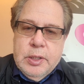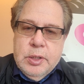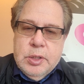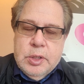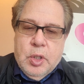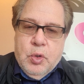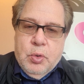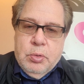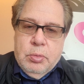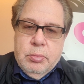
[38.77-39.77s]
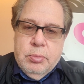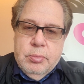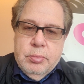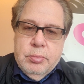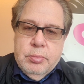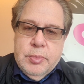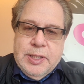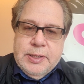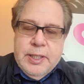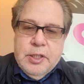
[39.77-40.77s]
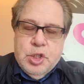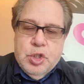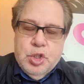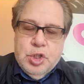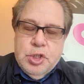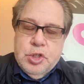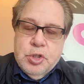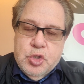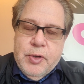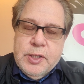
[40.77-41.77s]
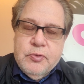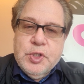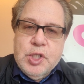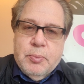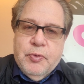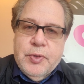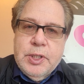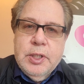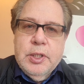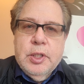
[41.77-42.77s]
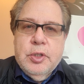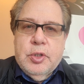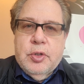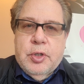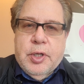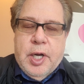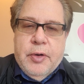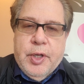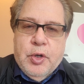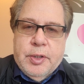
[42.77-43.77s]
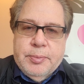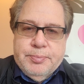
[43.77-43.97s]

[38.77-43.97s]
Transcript: so they said she should transfer some of it to her carry-on.